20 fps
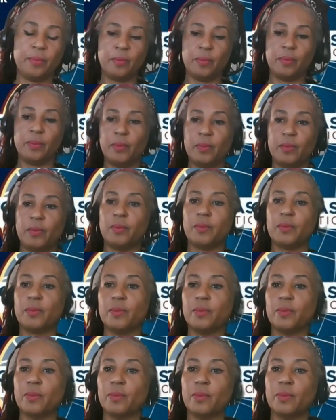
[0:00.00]

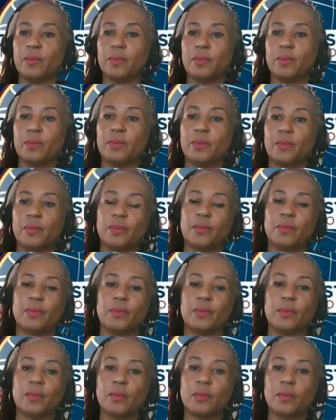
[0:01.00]

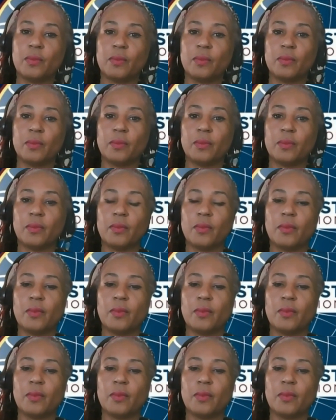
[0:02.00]
(no one is talking)